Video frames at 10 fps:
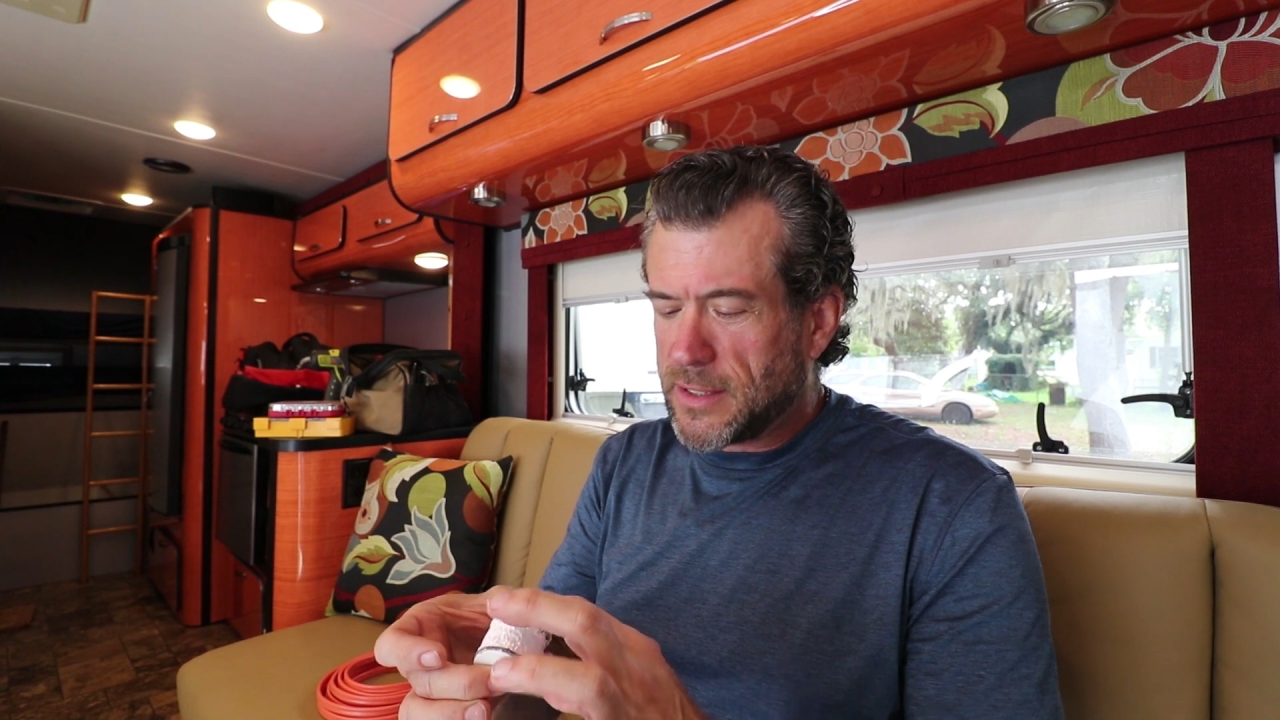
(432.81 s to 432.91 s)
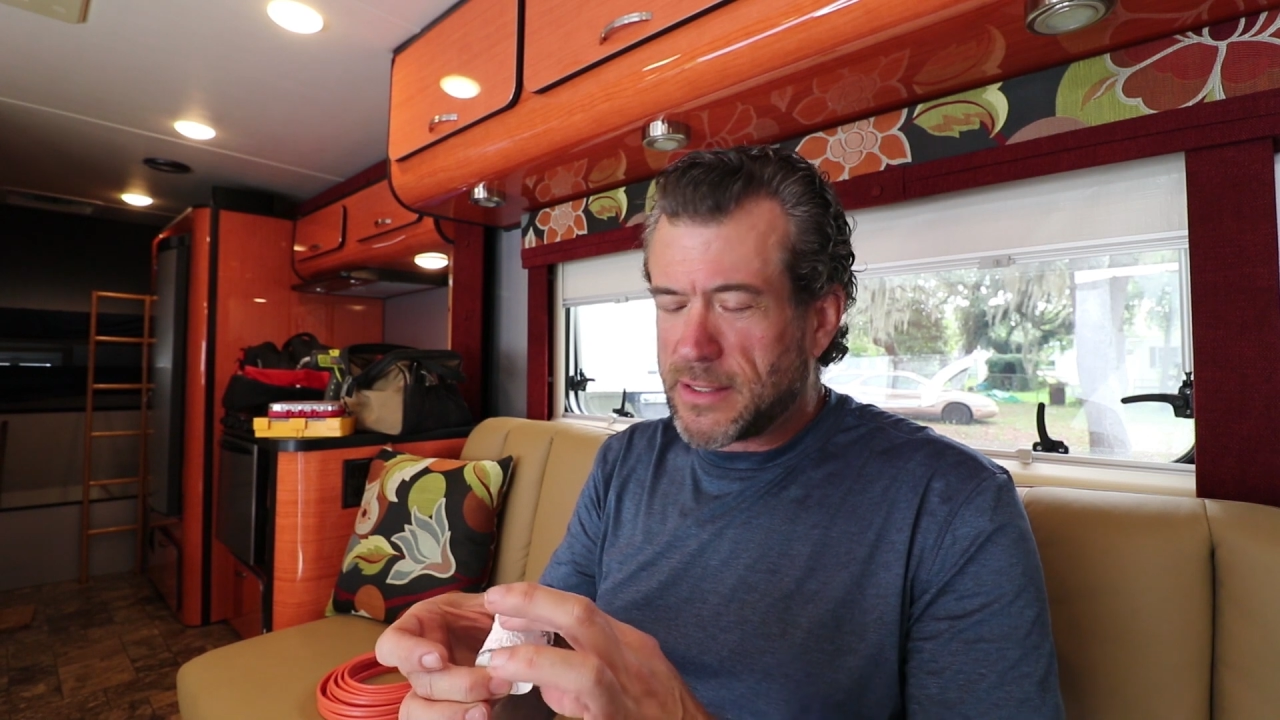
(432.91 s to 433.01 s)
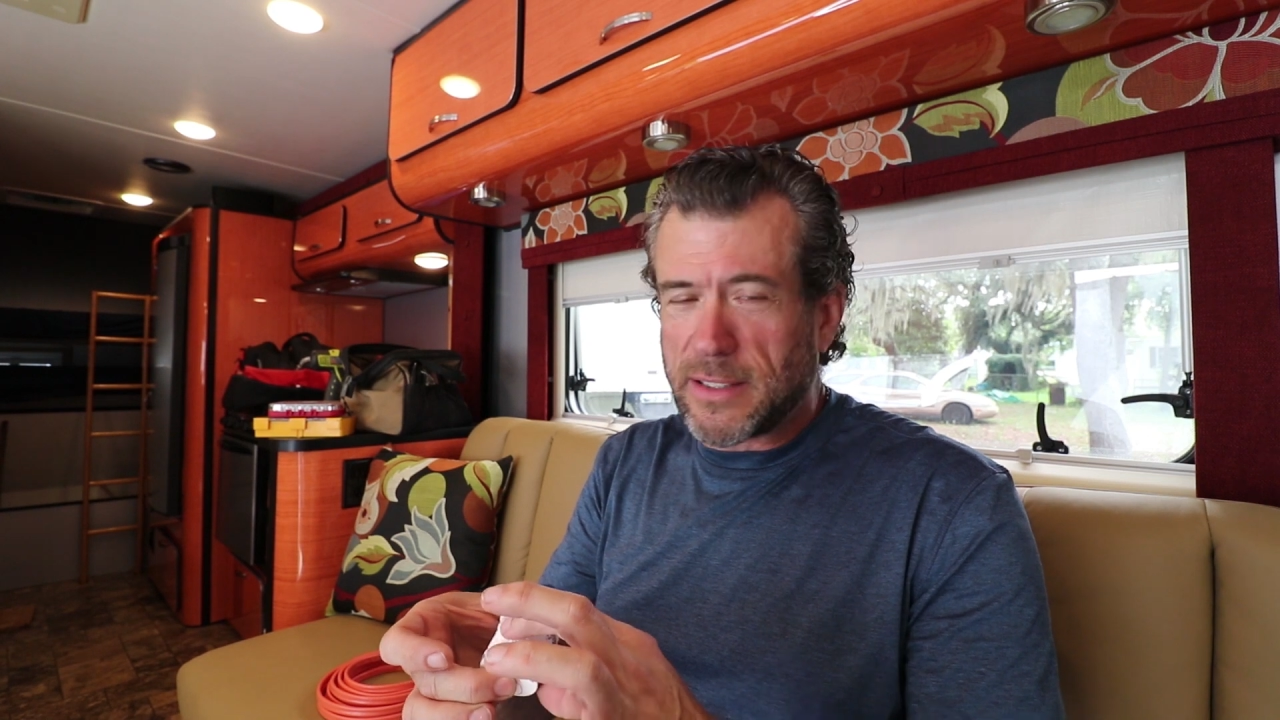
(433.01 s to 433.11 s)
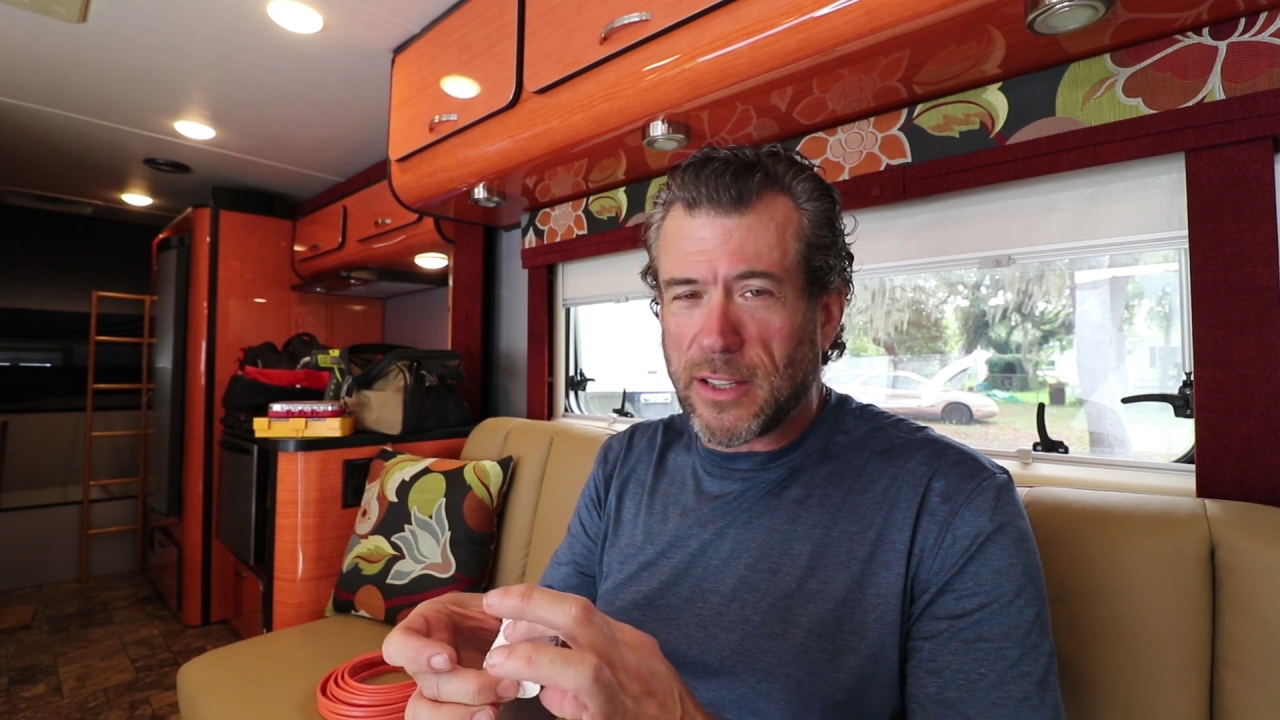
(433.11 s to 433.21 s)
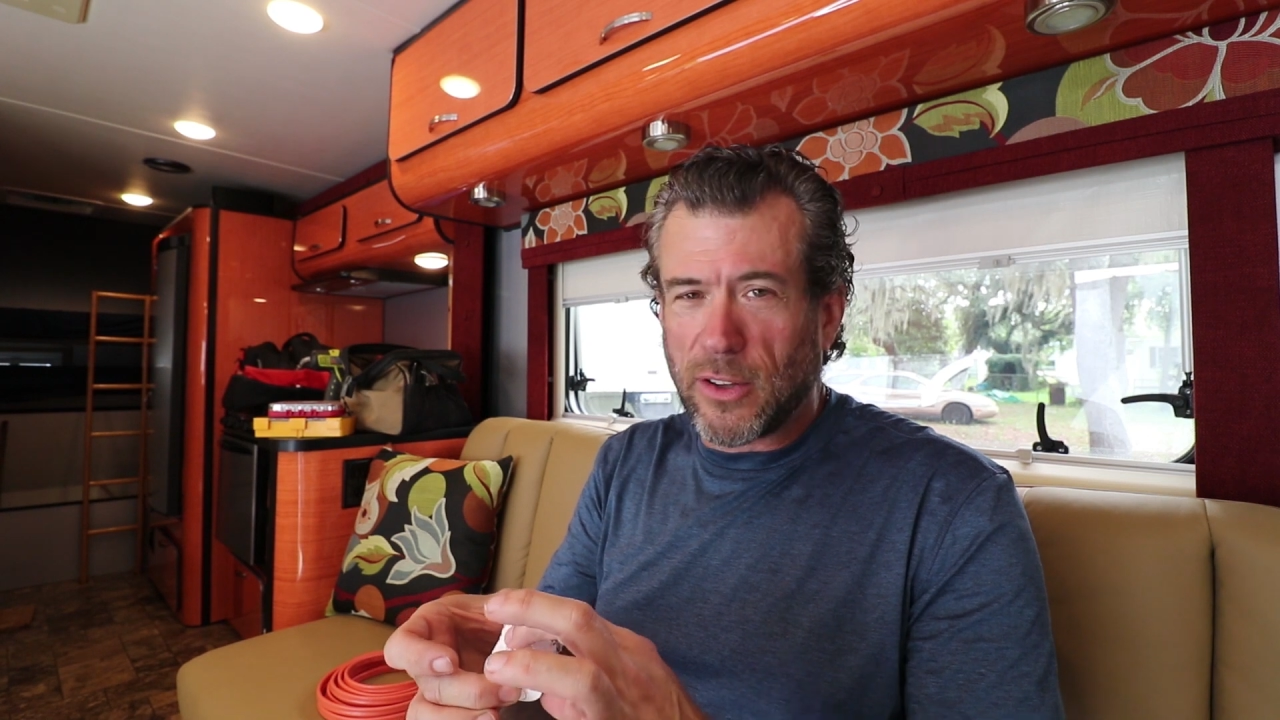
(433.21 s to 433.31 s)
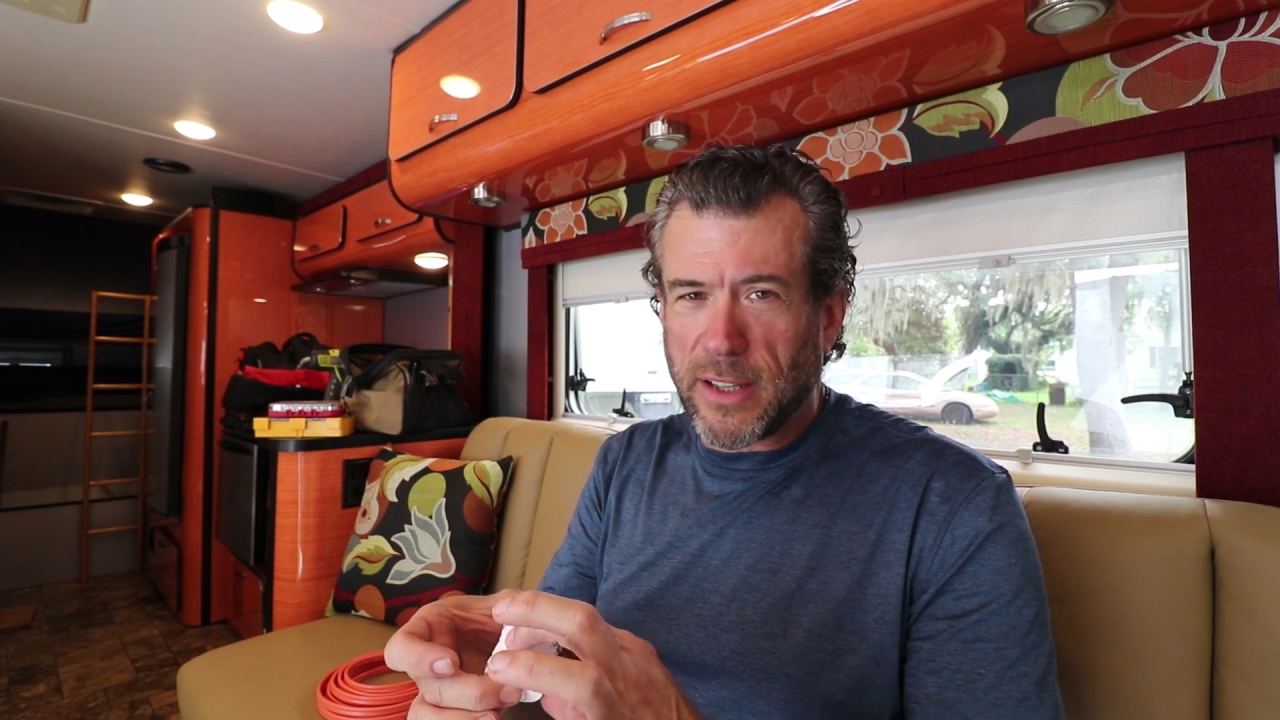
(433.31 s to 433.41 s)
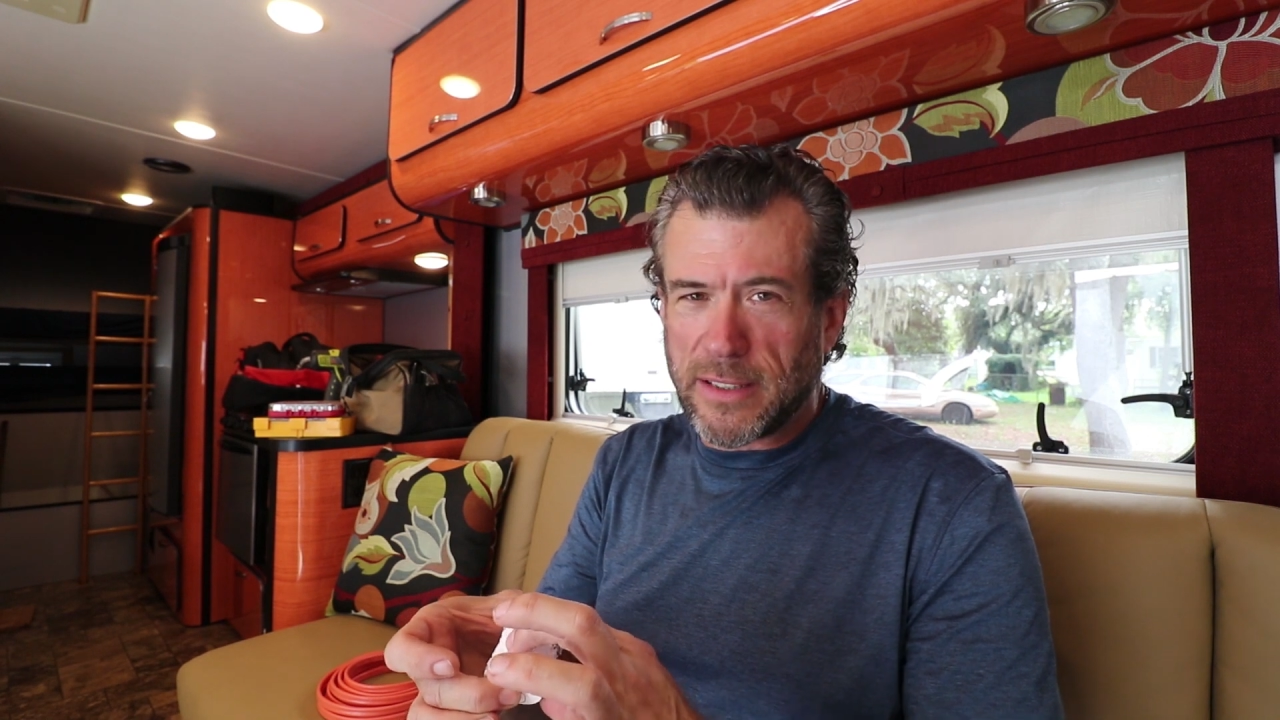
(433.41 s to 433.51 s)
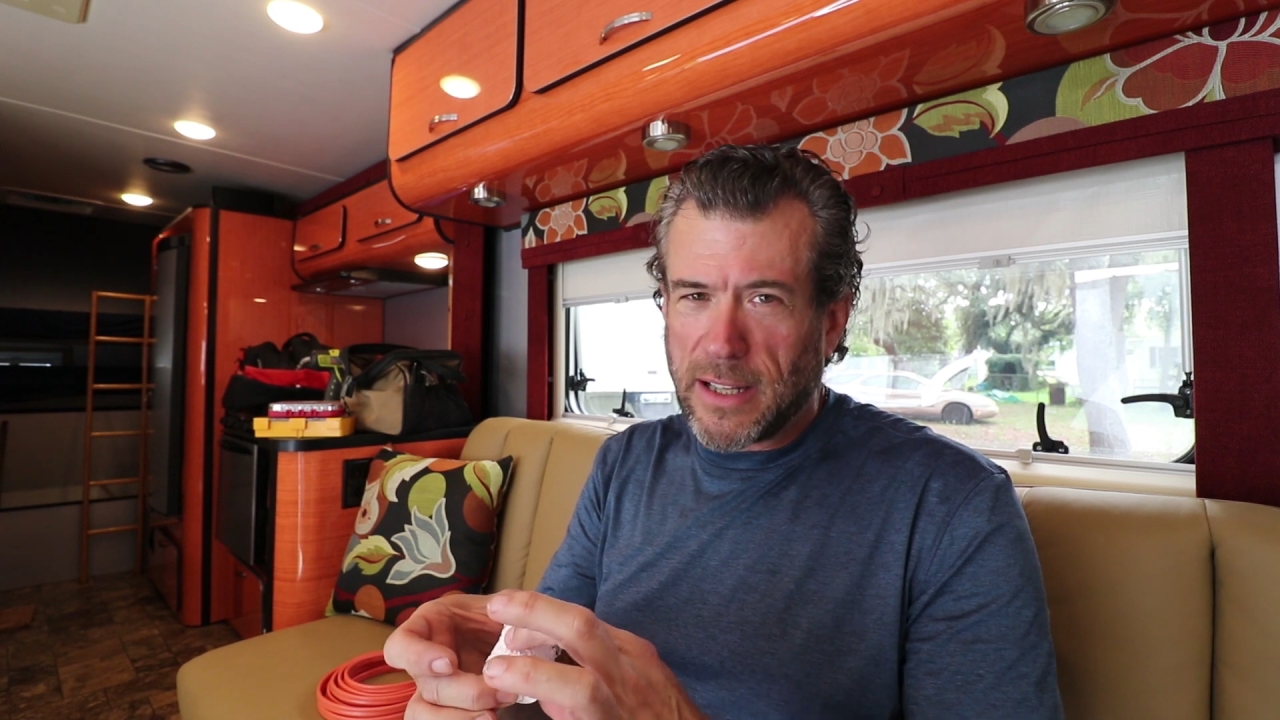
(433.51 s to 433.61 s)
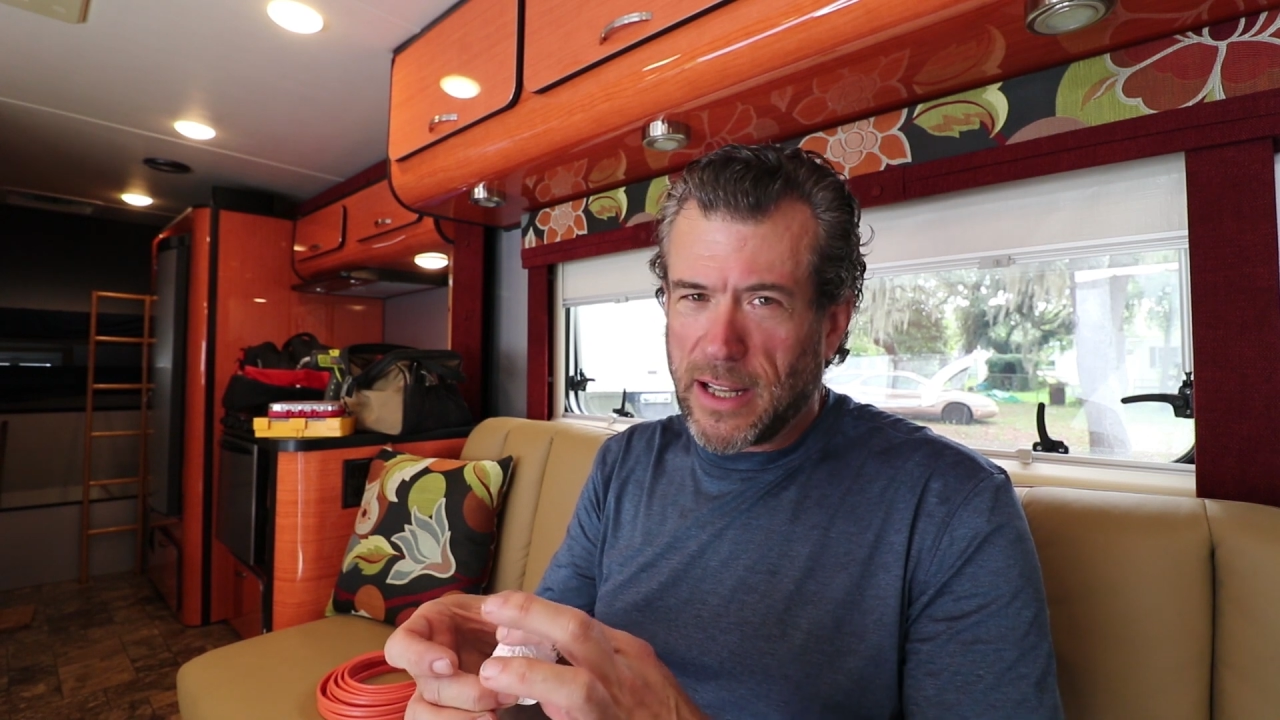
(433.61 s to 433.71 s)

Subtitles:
It still is